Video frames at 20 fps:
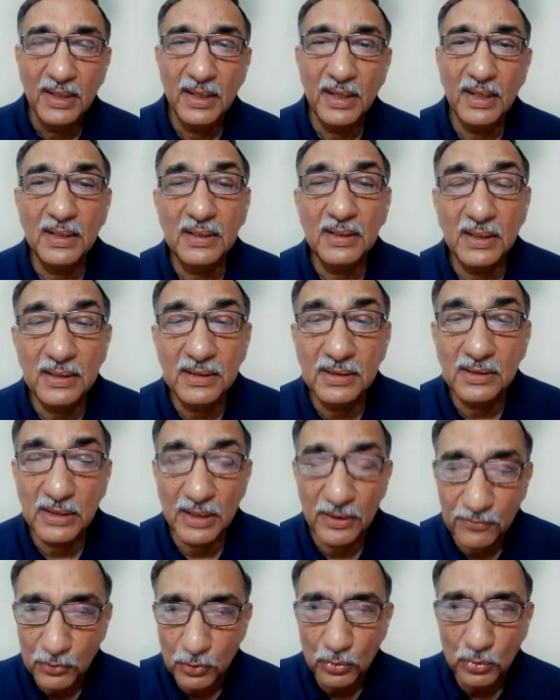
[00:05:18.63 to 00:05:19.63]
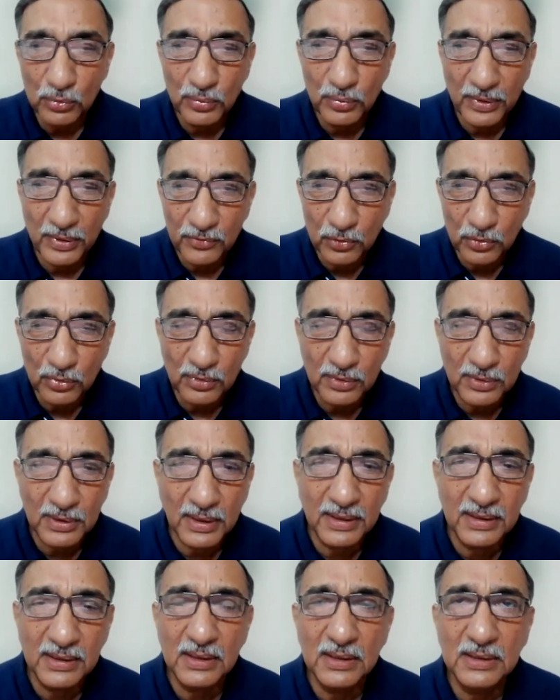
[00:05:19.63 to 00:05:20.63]
it have you
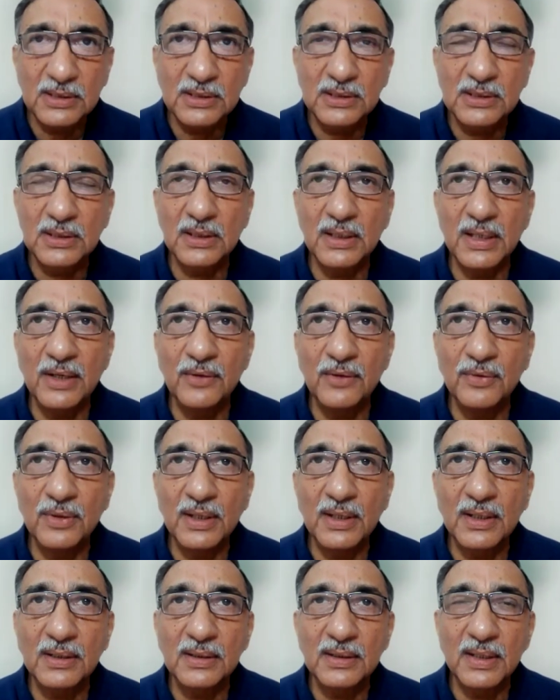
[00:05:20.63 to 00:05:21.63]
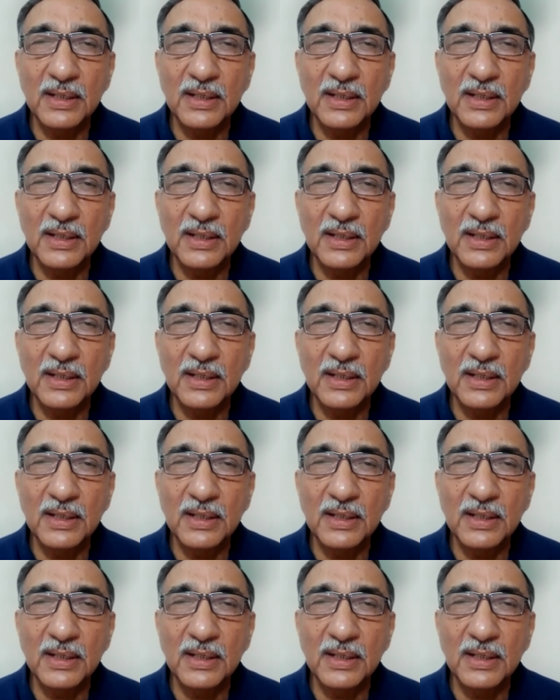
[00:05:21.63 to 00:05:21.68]
done this ever,